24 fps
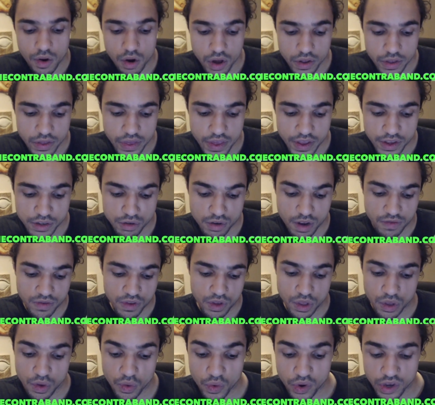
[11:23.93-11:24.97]
all the things you have
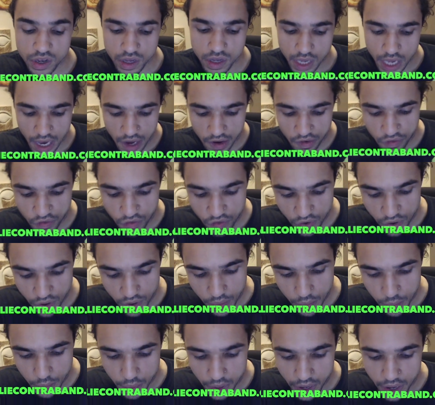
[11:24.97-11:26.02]
to do in your life.
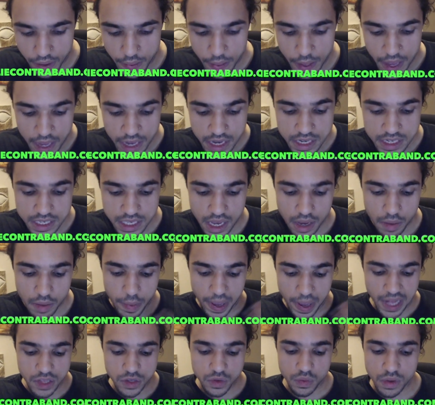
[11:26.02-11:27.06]
But staying
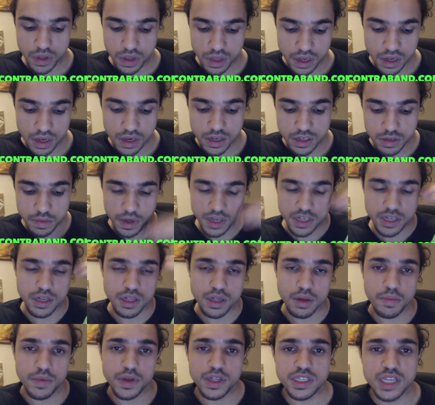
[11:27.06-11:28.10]
balanced within, especially
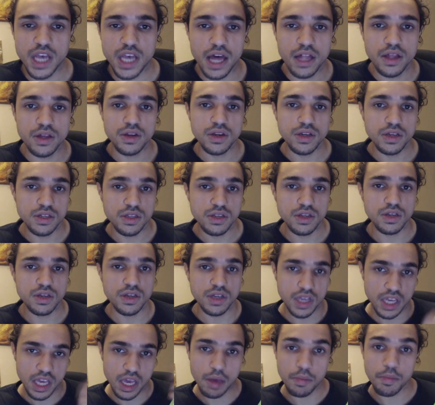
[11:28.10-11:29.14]
the mentality to
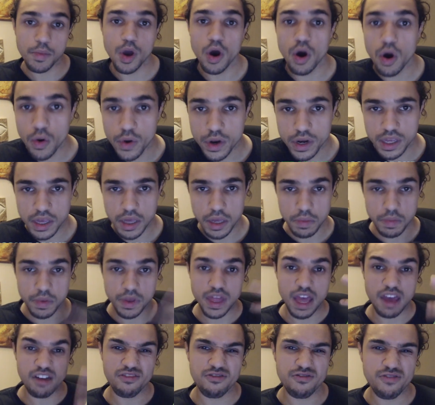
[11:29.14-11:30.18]
keep going, keeping
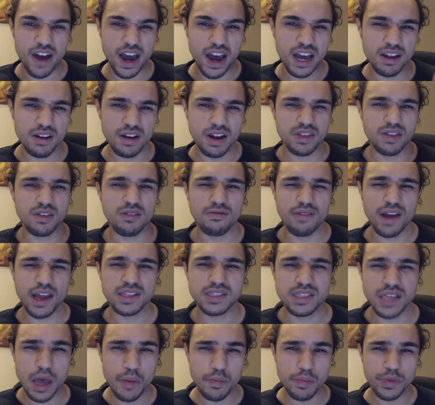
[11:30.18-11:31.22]
that fire at the
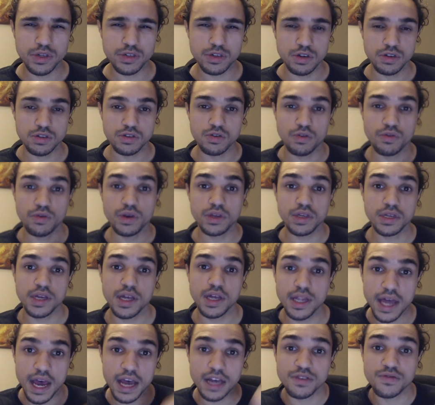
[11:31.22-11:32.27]
right temperature so it
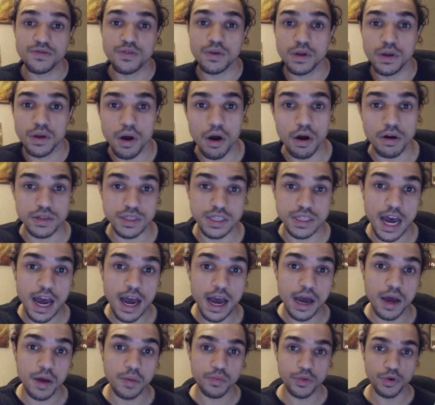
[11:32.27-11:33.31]
lasts for a long
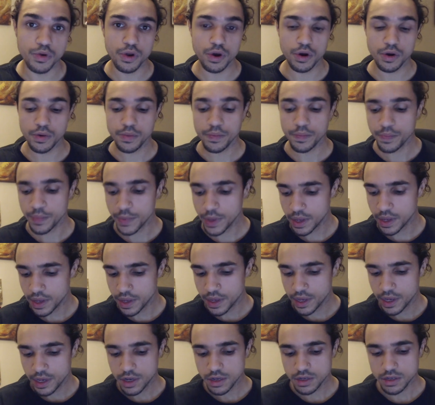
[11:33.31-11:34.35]
time, you know.
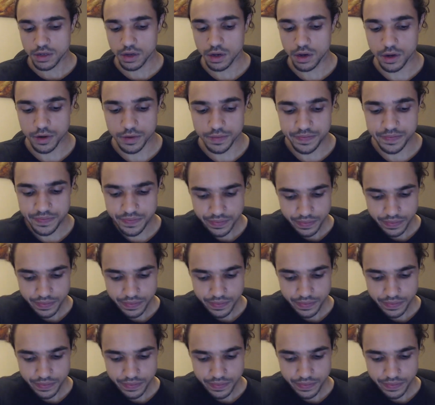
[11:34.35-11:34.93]
So